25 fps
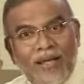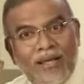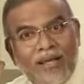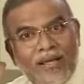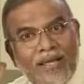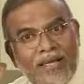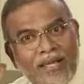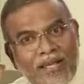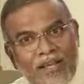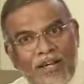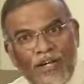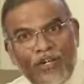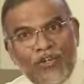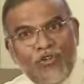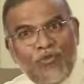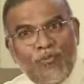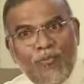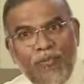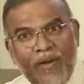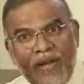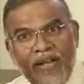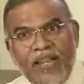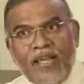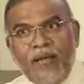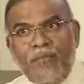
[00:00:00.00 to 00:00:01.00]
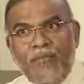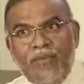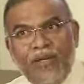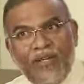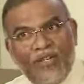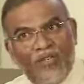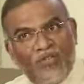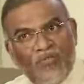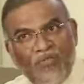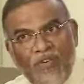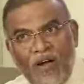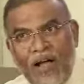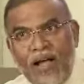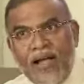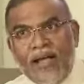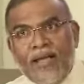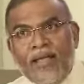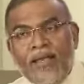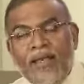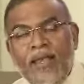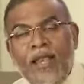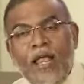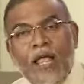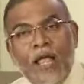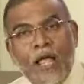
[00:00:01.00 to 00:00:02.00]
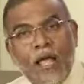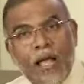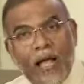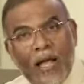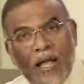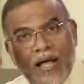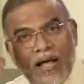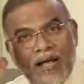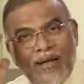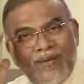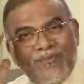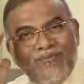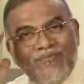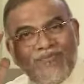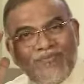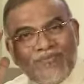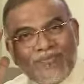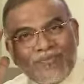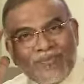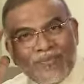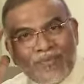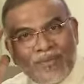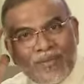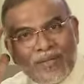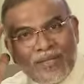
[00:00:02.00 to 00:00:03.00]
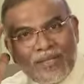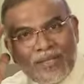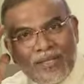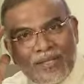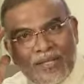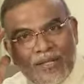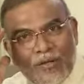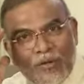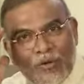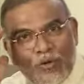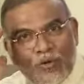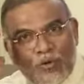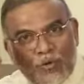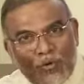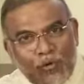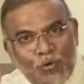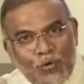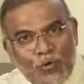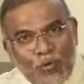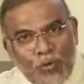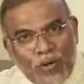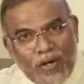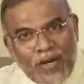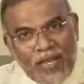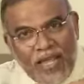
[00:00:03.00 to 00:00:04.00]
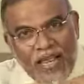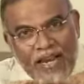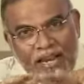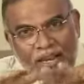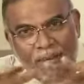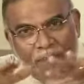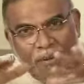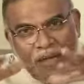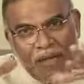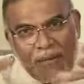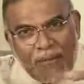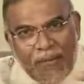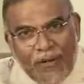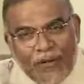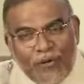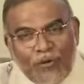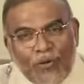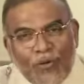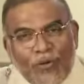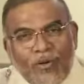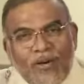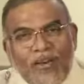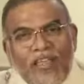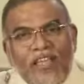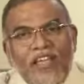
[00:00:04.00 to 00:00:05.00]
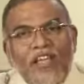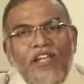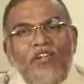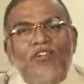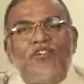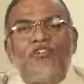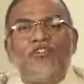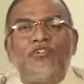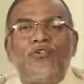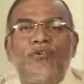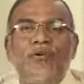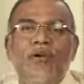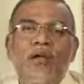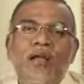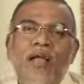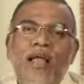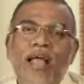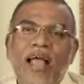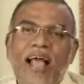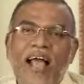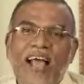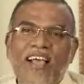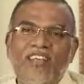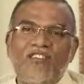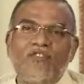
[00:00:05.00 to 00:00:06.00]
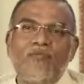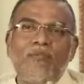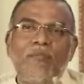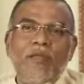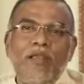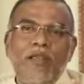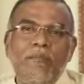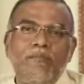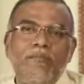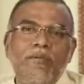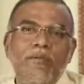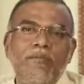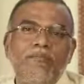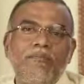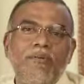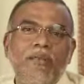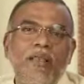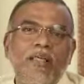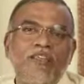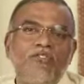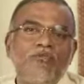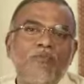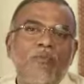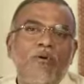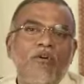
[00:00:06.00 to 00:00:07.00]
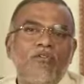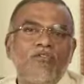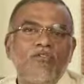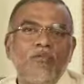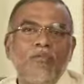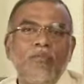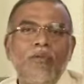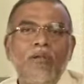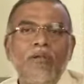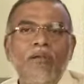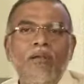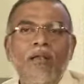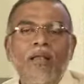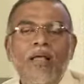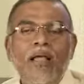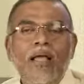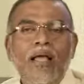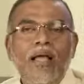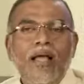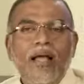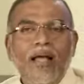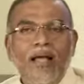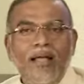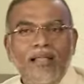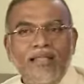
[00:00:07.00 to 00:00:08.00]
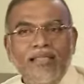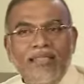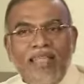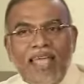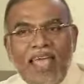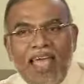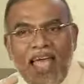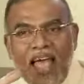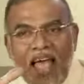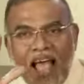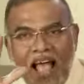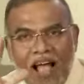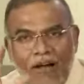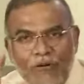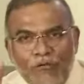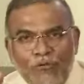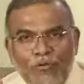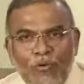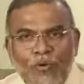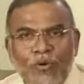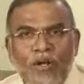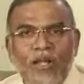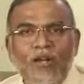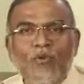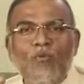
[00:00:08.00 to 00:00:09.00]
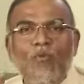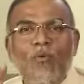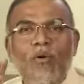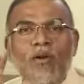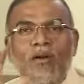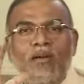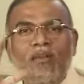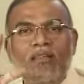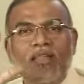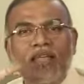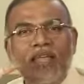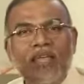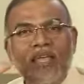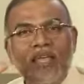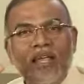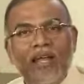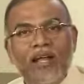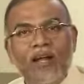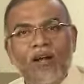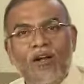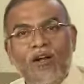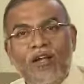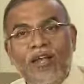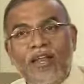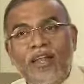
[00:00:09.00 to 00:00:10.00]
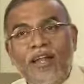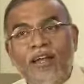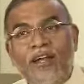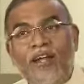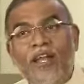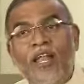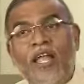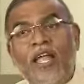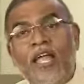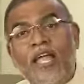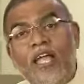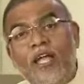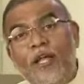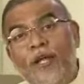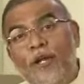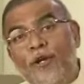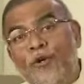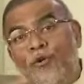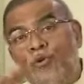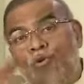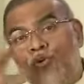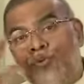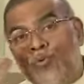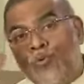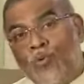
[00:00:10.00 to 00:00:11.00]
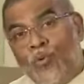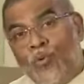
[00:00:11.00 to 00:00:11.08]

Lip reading: English medium is fine, to really be able to reach as many people as possible, they have to convert the e-content into